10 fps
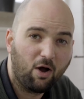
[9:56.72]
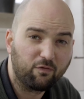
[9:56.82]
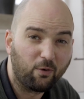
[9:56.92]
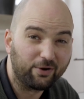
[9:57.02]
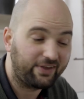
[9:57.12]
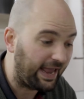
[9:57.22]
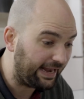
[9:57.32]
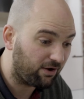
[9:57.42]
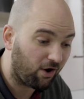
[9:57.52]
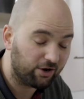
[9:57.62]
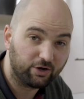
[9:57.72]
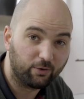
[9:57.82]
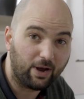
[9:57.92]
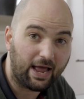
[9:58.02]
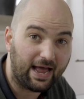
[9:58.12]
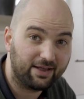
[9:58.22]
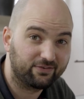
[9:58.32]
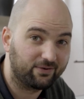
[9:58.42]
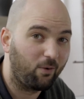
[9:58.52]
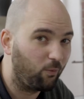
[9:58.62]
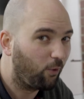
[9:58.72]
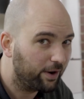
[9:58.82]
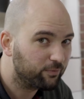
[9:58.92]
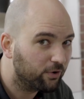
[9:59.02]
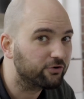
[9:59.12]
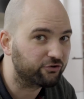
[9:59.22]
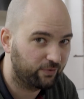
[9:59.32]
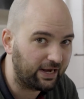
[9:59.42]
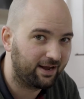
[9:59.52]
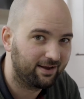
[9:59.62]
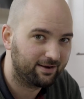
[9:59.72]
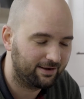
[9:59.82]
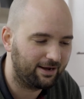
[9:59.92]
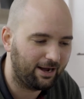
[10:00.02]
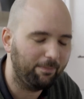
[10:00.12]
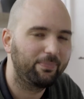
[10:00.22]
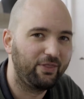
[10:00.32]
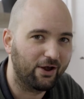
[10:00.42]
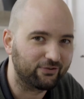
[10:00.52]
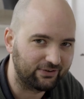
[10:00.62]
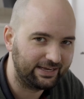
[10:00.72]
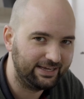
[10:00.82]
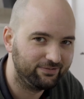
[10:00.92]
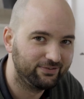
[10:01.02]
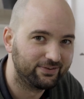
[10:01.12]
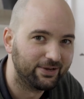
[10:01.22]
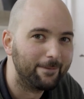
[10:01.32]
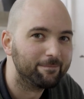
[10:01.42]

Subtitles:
Of course, HEDD Audio has one more trick up their sleeves,